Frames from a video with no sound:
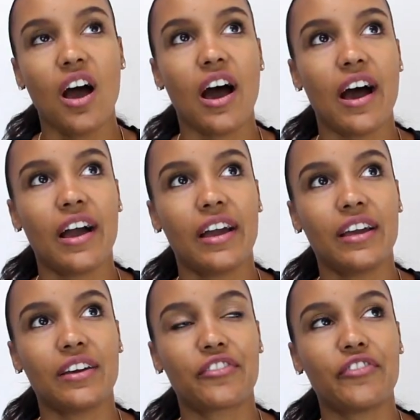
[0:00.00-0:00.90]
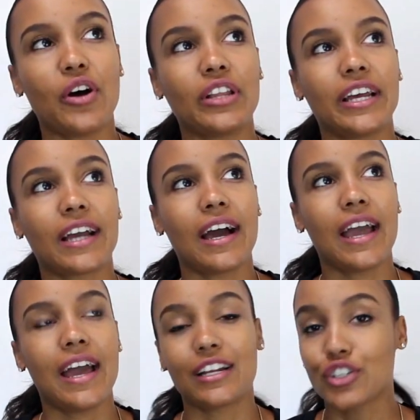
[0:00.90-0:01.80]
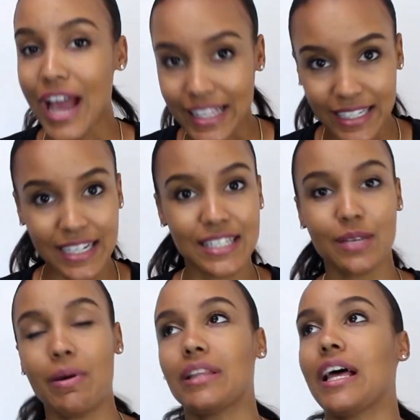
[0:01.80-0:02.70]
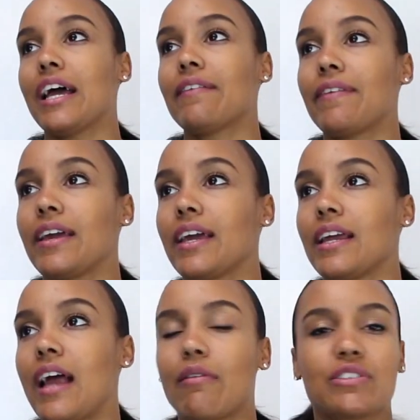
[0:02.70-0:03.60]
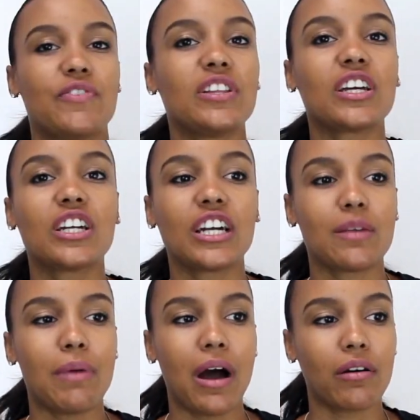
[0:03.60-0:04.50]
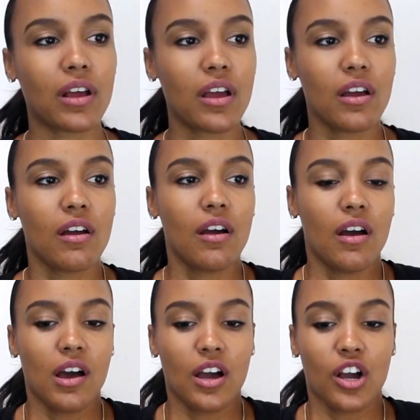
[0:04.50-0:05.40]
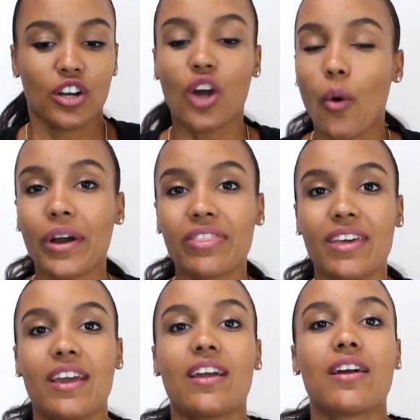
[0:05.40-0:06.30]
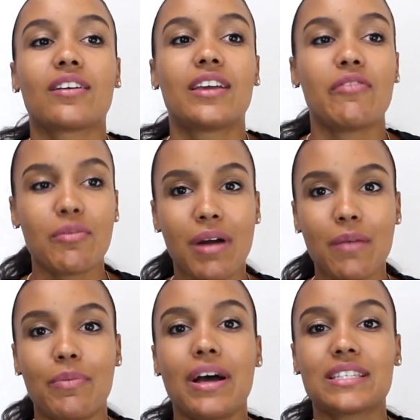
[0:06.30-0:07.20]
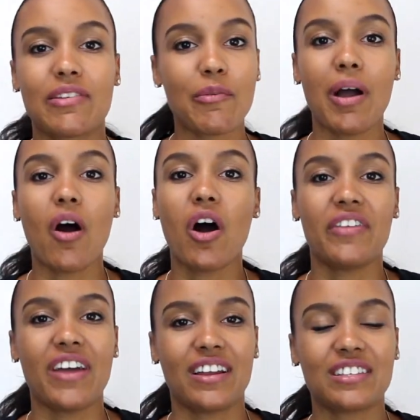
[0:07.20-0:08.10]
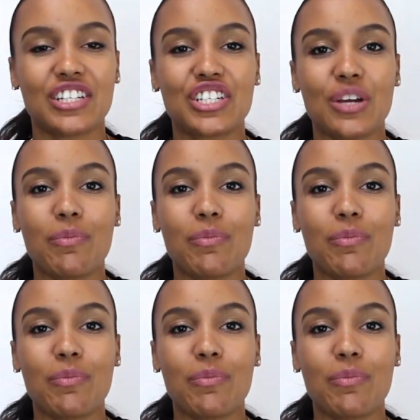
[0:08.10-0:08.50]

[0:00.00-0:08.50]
I felt like I had attracted it into my life, and I was feeling good about going there, giving my best, giving my all in that audition.